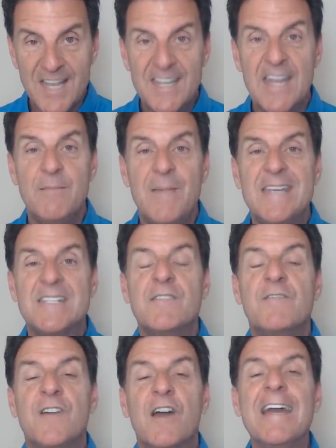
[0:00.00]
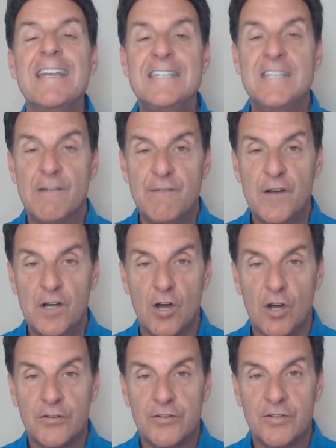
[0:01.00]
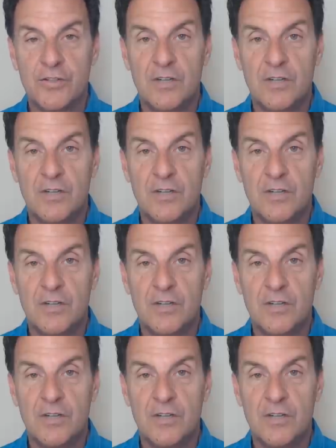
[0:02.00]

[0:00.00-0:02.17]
that it makes it very difficult